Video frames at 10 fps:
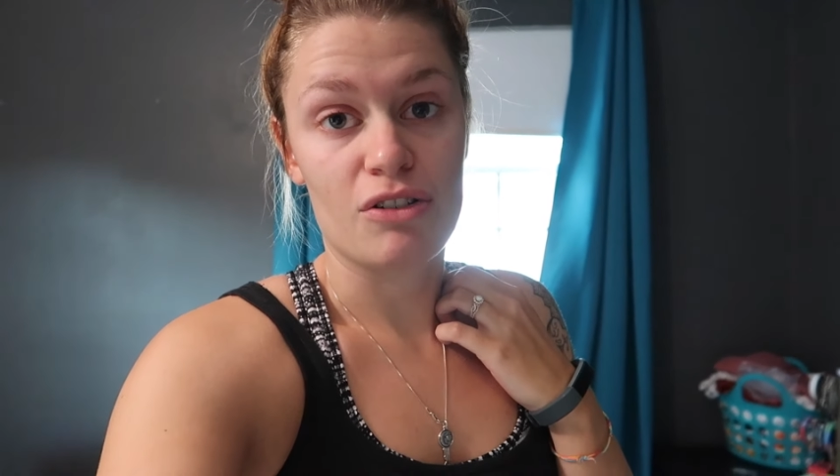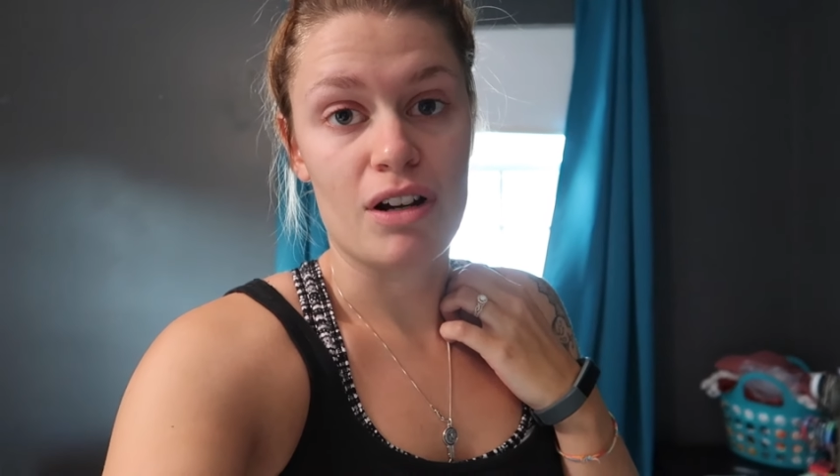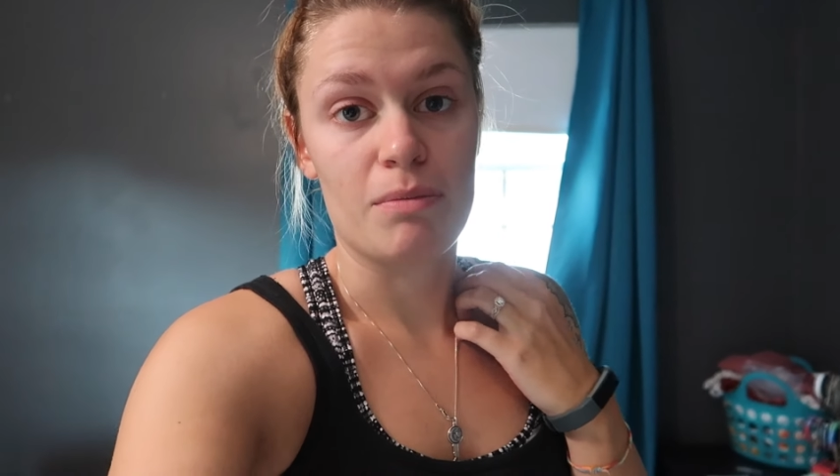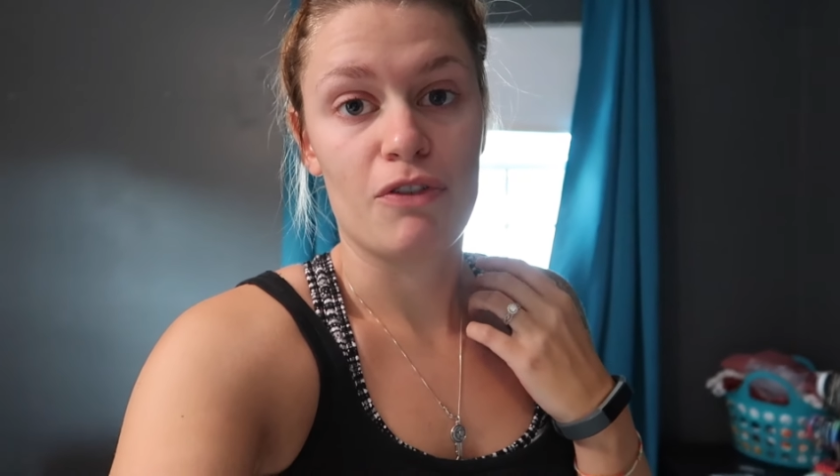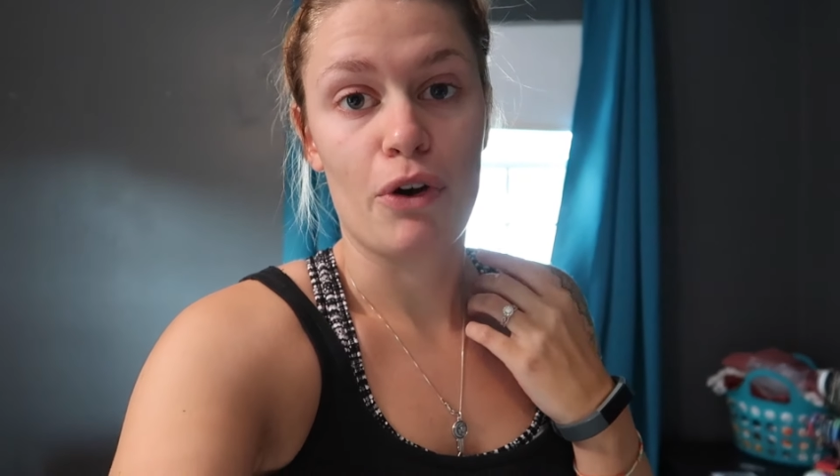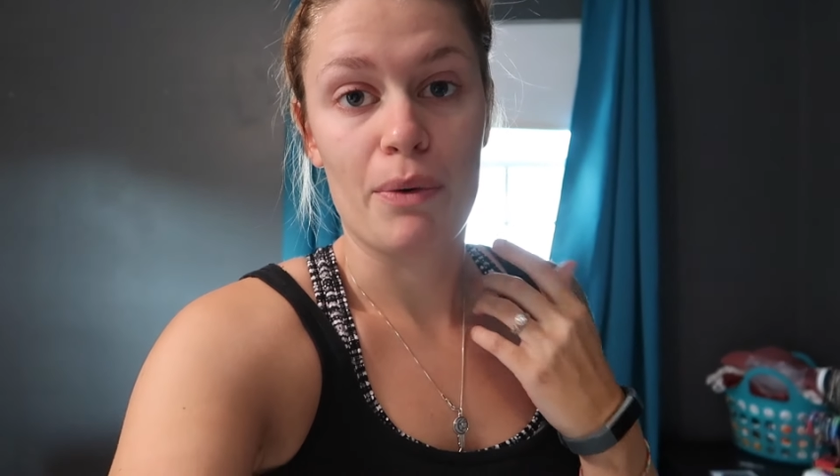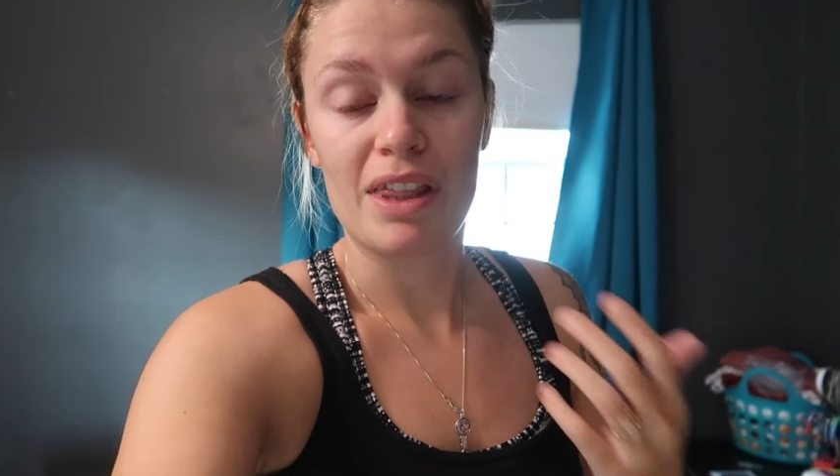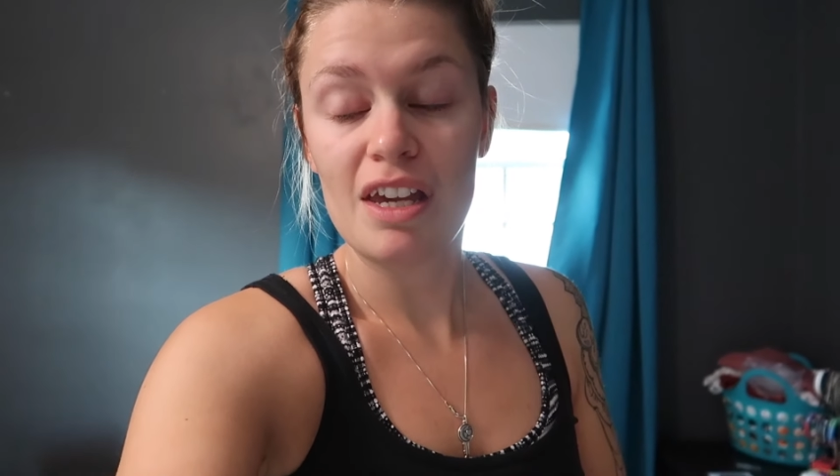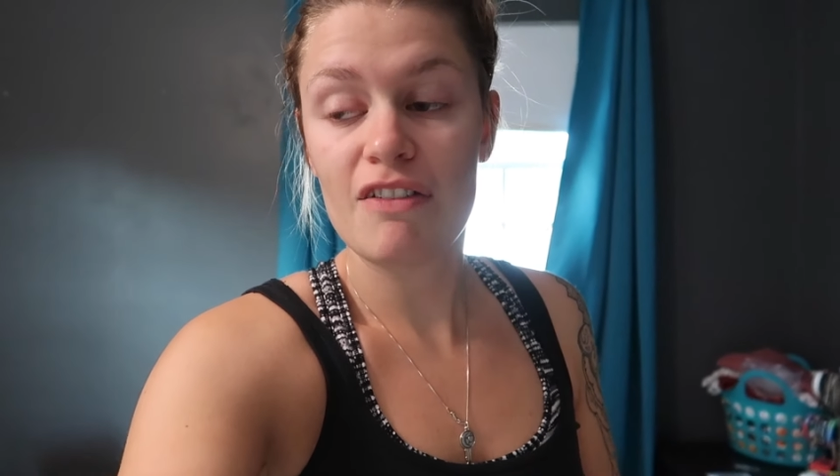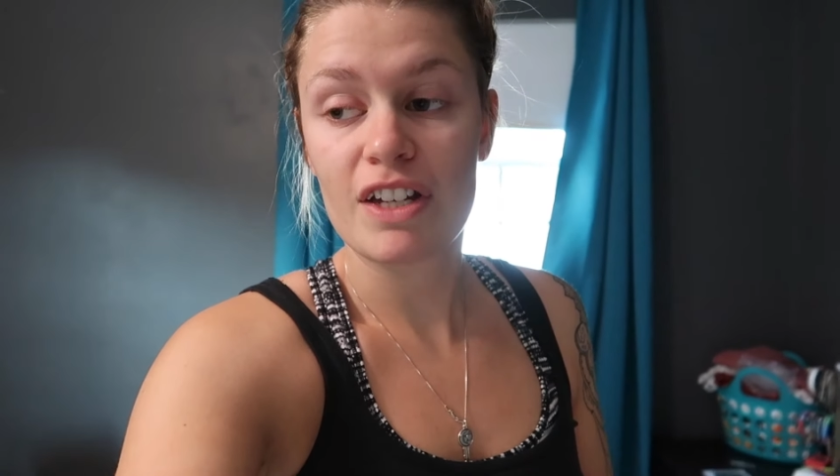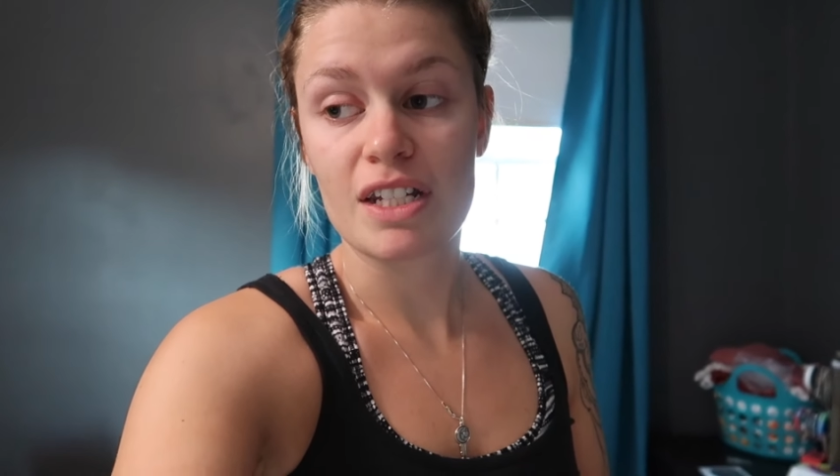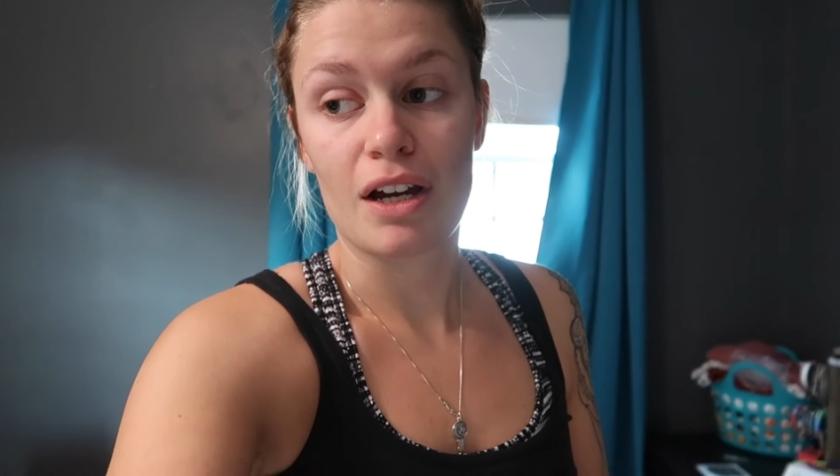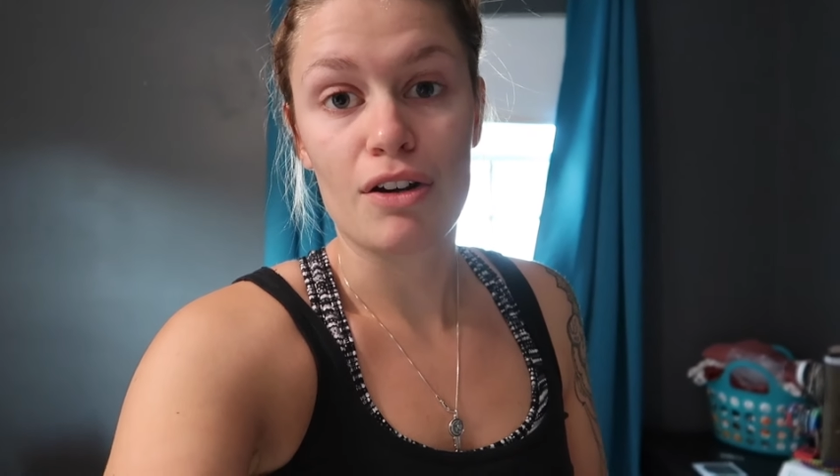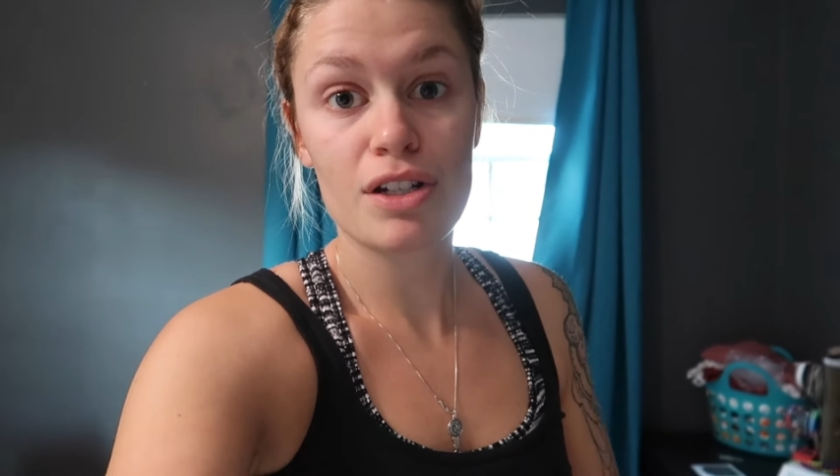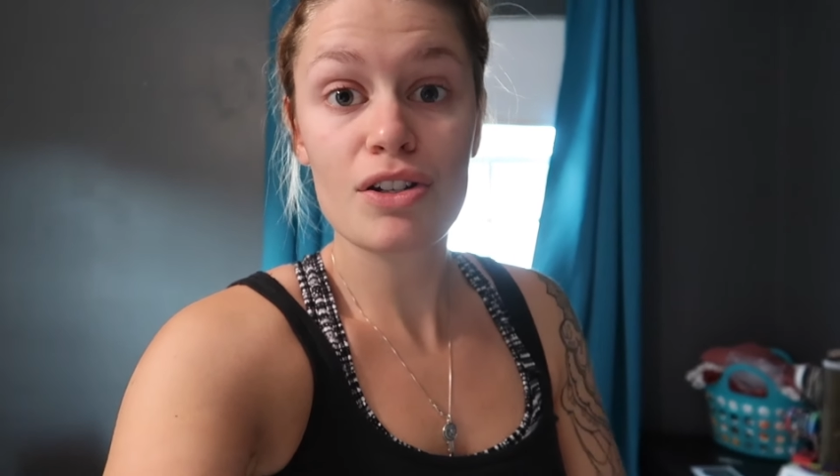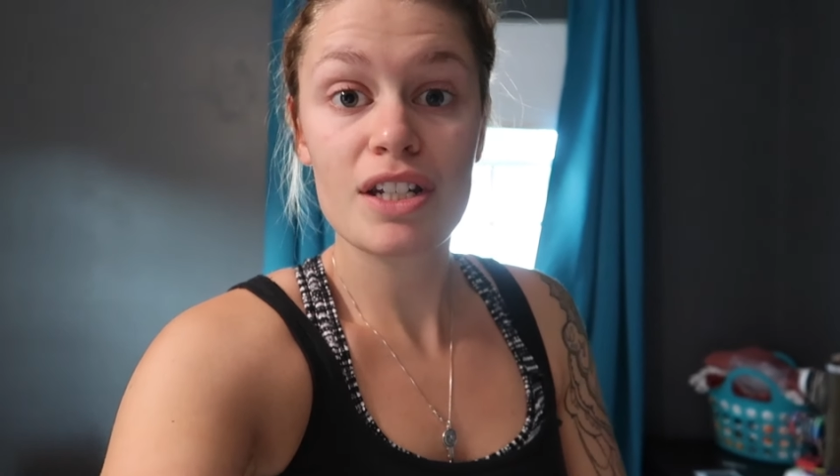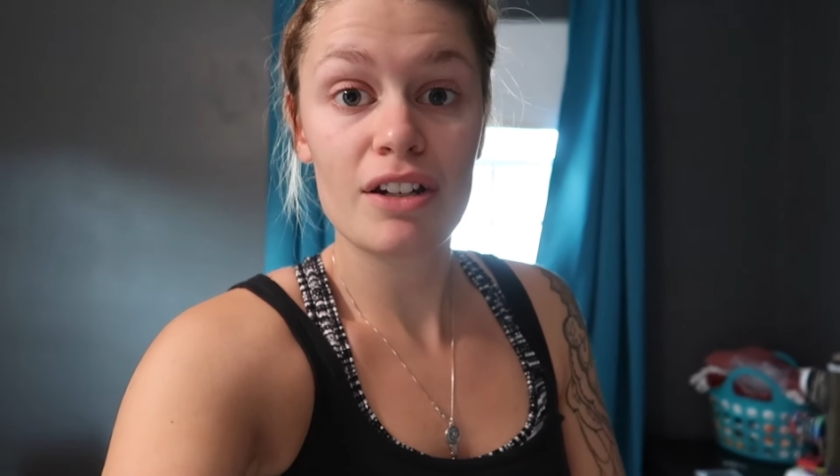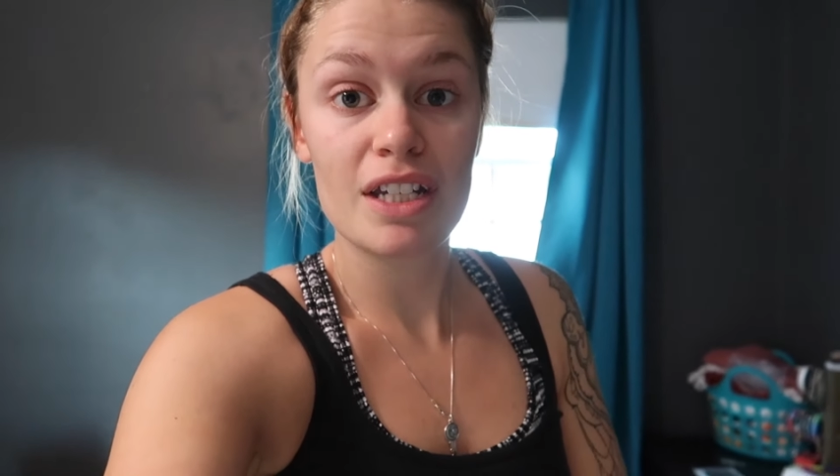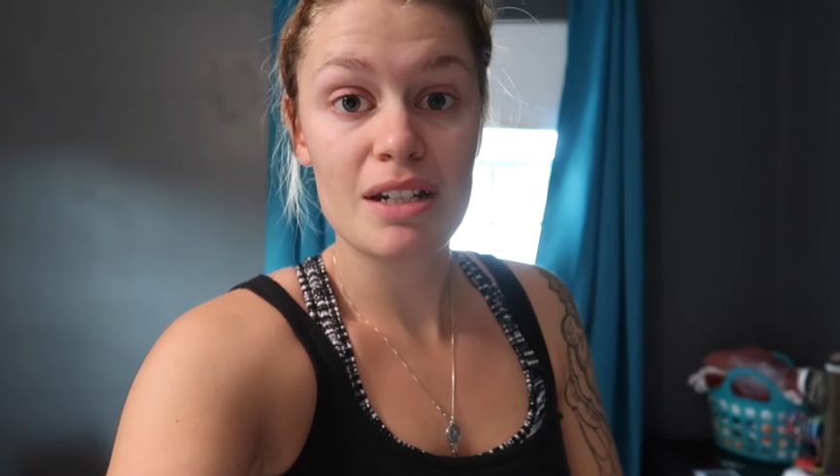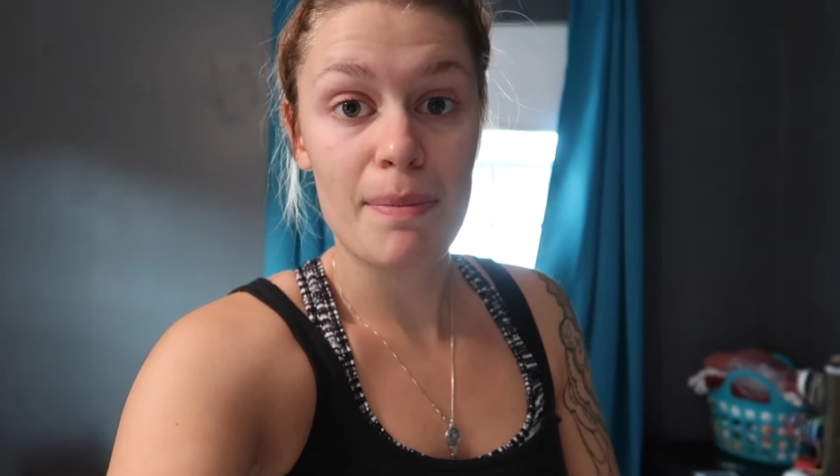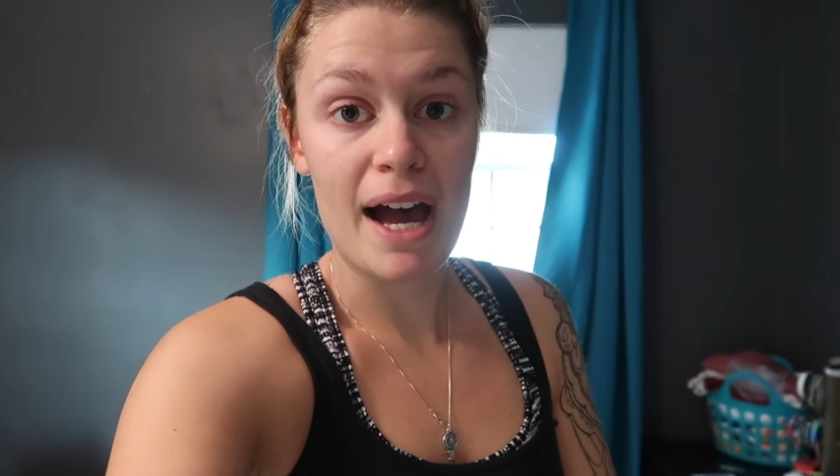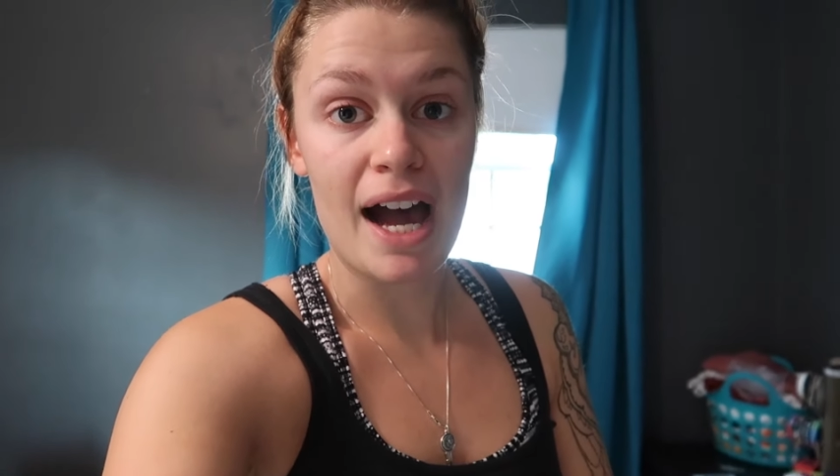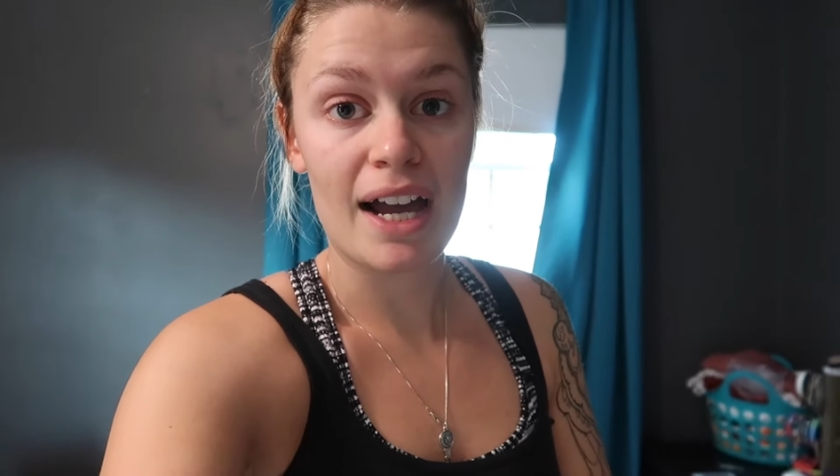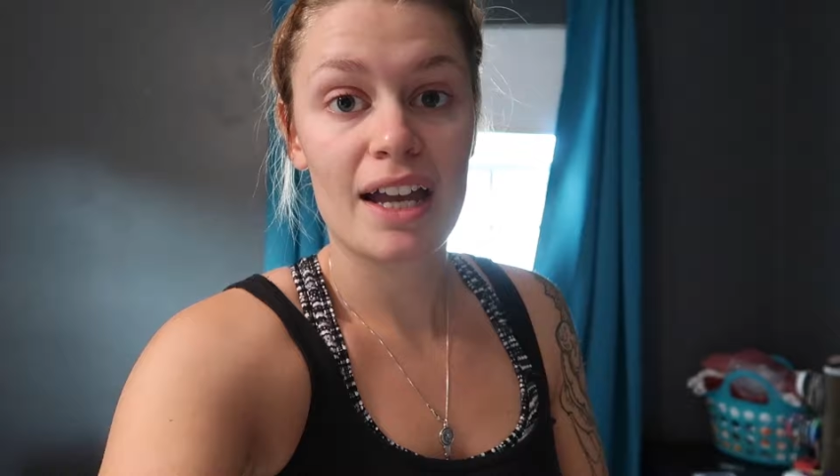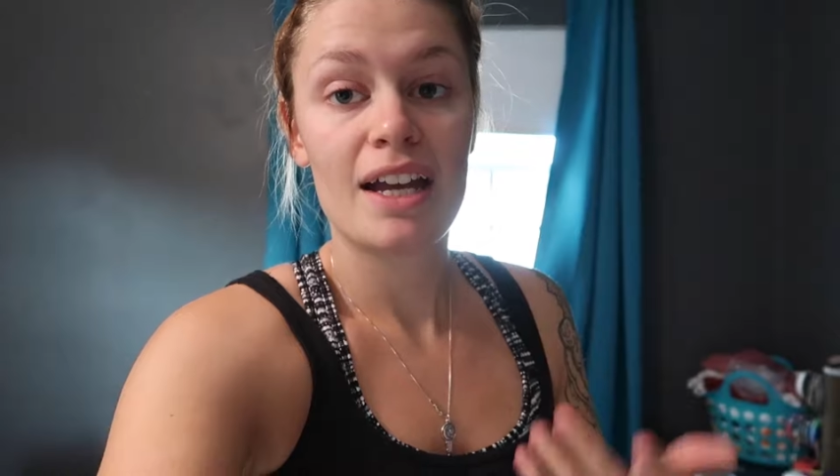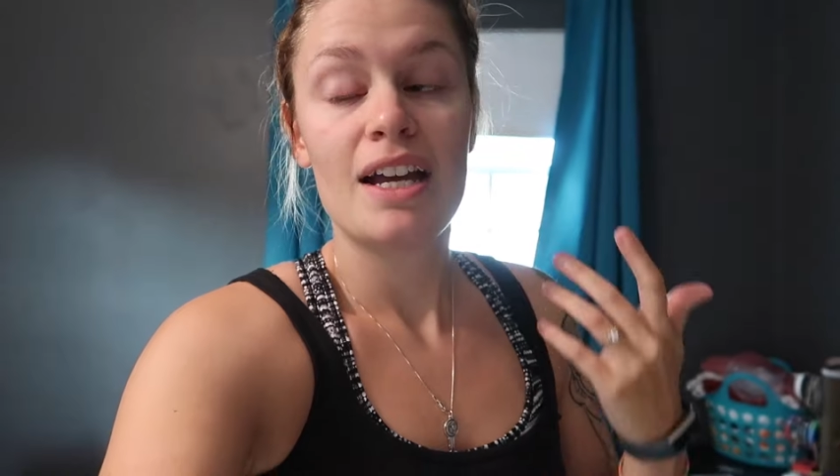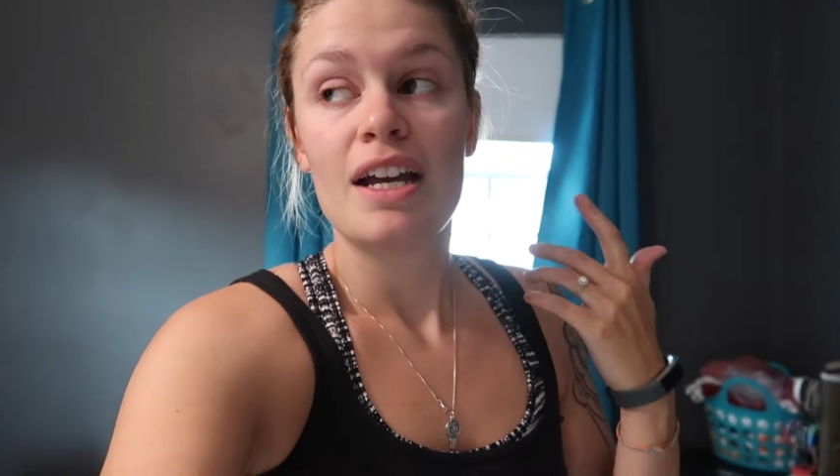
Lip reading: to run before we leave because I also still need to pack,